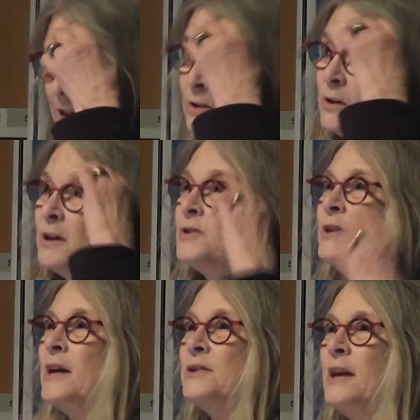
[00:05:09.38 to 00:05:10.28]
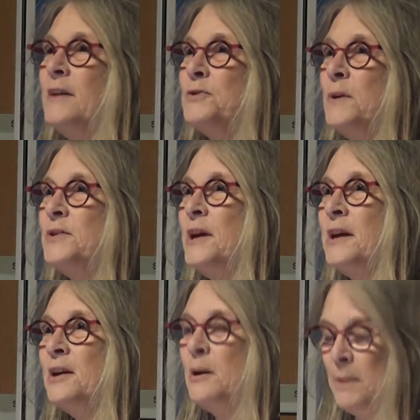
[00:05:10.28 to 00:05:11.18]
eagle in his next life, so he'd
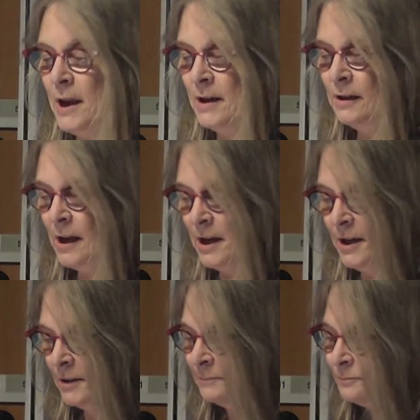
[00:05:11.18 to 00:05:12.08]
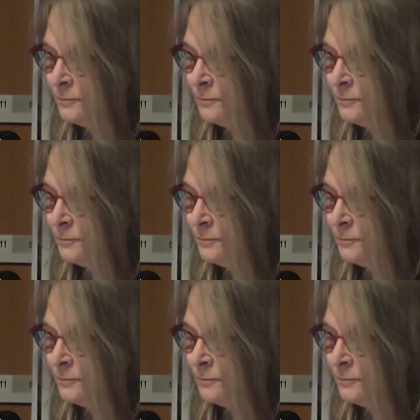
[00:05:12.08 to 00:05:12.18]
taken up hang gliding.